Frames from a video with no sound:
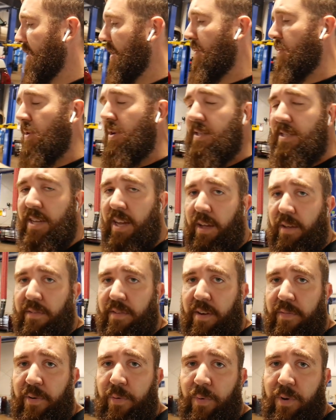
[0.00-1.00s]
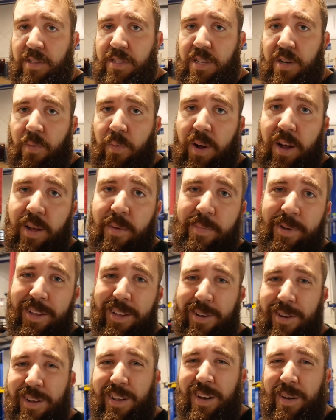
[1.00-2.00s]
They run sales every once in a while,
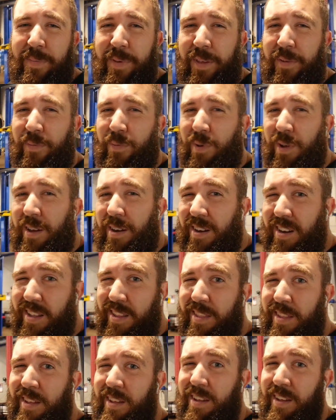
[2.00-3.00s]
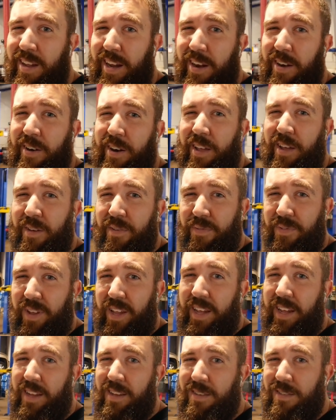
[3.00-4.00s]
but you're going to be running in the area of
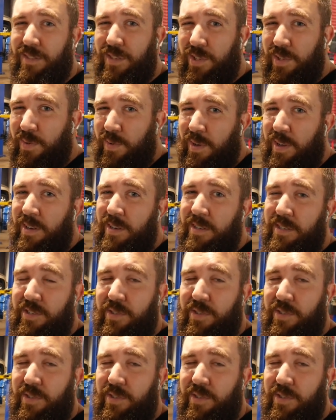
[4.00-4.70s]
like $200,